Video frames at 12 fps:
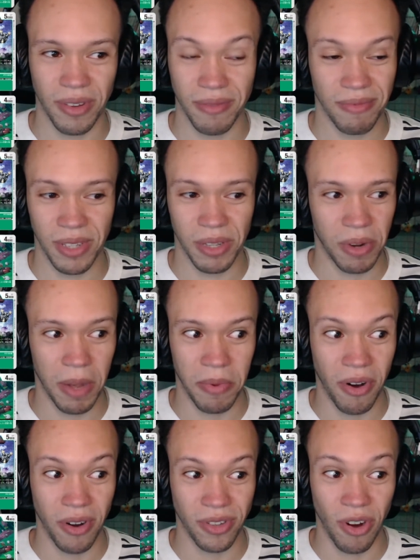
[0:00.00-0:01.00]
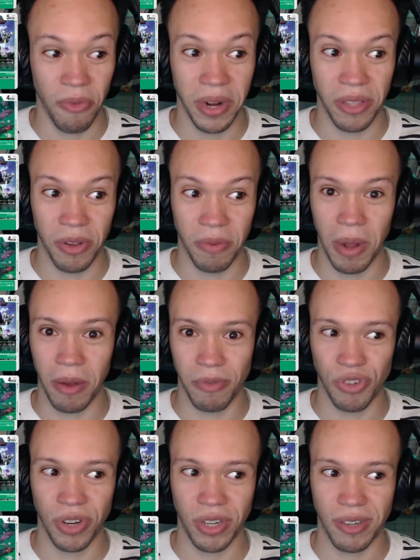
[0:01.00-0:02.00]
of, couple cards already that you could probably
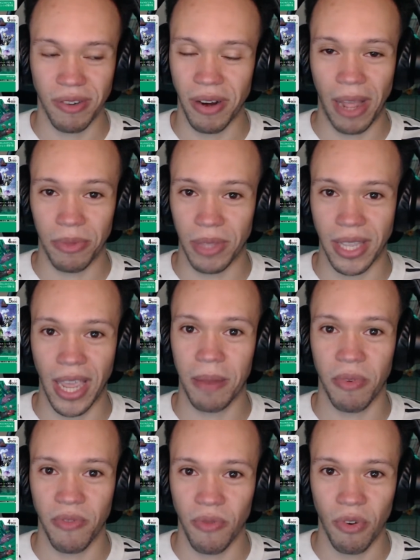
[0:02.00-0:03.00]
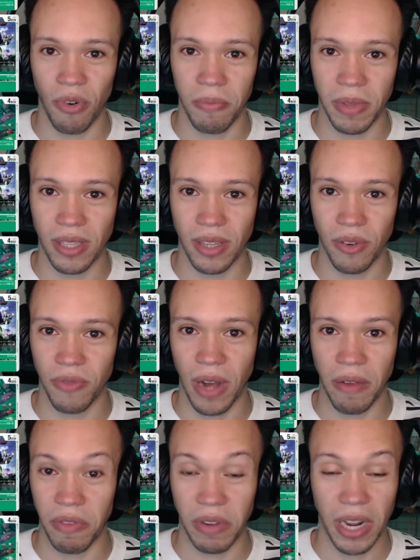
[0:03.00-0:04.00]
restrict out the gate before
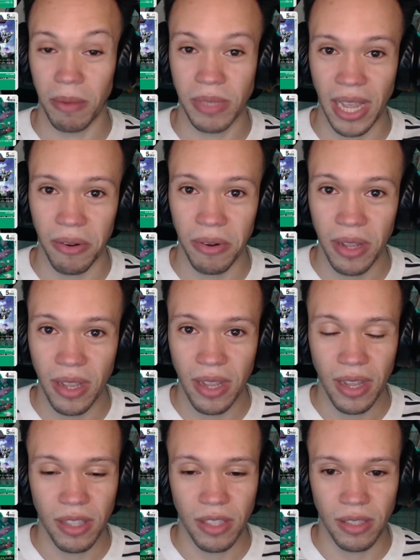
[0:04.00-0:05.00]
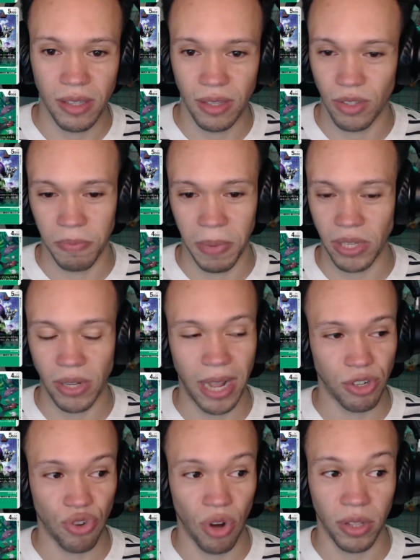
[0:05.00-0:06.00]
BT05 even comes out, just based on how
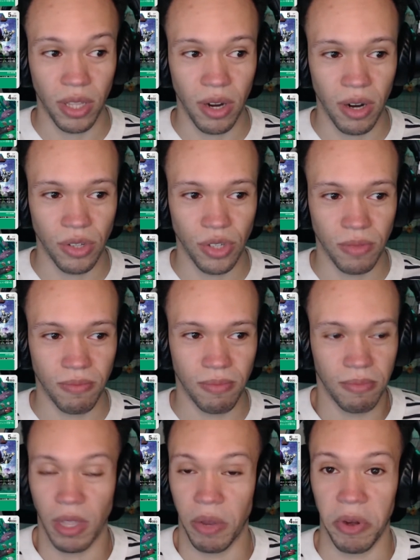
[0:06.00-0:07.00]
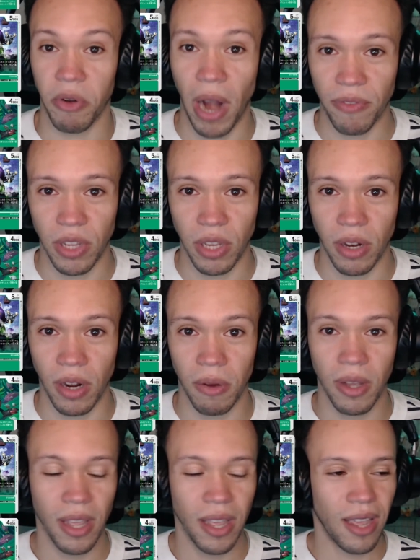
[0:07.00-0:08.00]
strong they are, just theory crafting,
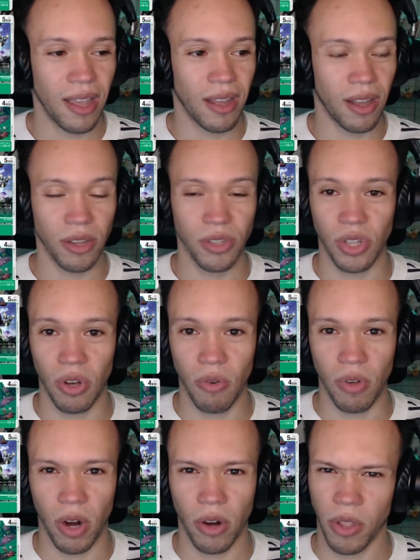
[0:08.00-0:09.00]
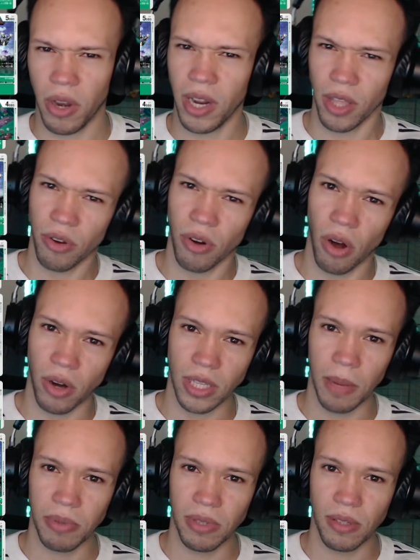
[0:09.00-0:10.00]
Also, are there any other
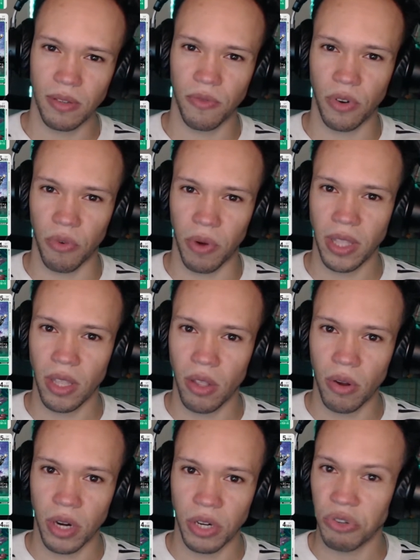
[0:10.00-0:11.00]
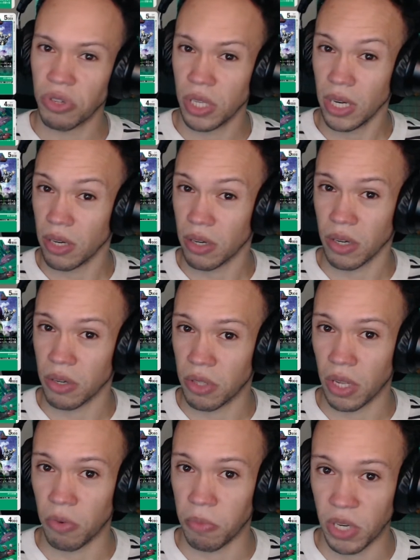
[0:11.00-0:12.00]
archetypes for green that you are interested in, or you
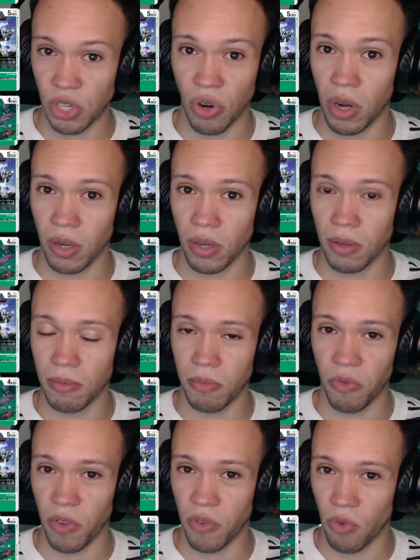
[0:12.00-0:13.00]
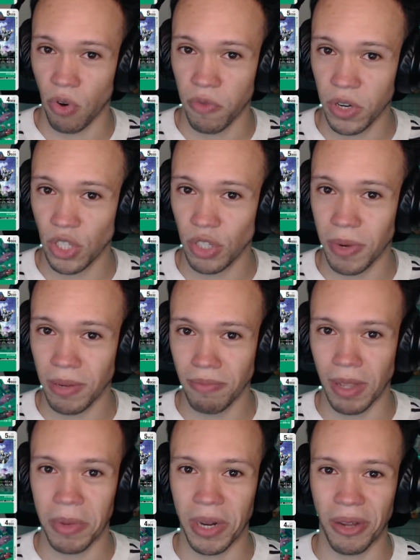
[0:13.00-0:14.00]
think will be strong moving forward for Digimon?
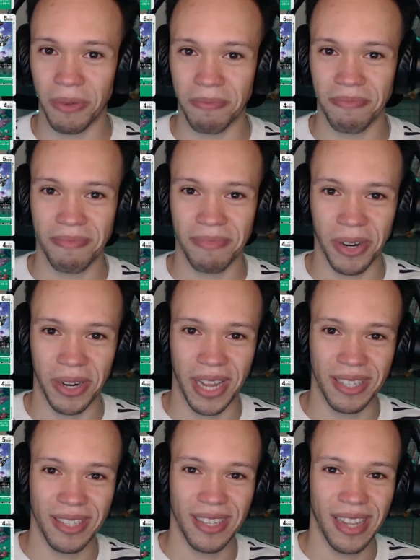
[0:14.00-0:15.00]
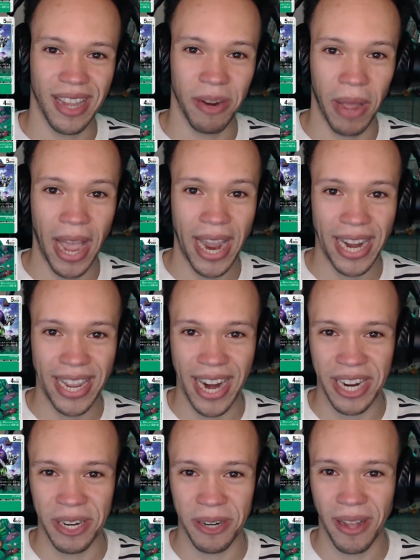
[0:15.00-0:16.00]
Let me know. All right, guys. Anyway, I gotta get out of
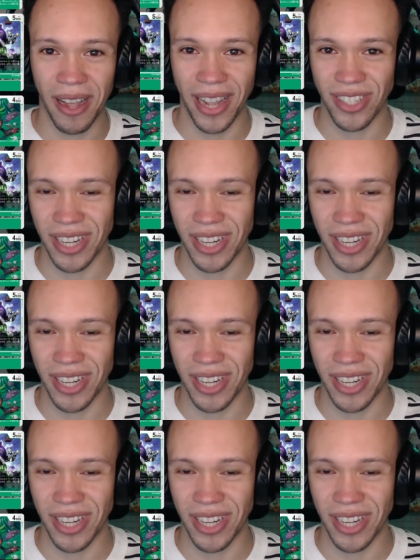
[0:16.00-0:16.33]
here. Catch you next